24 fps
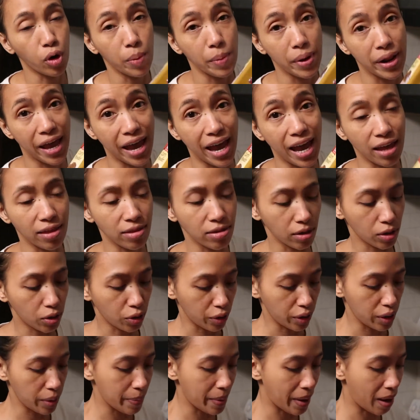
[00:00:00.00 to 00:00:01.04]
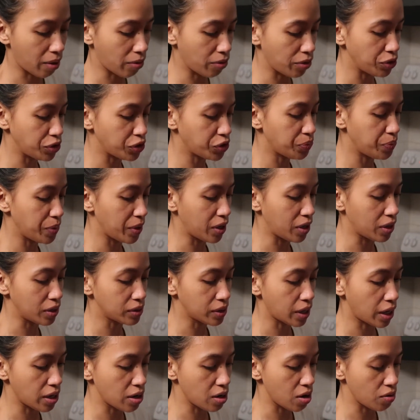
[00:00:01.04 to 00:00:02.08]
I'm gonna add curry powder just because
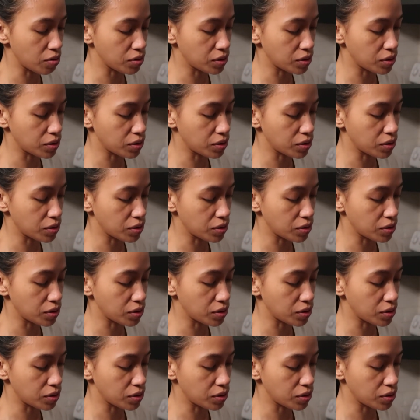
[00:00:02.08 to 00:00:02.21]
I know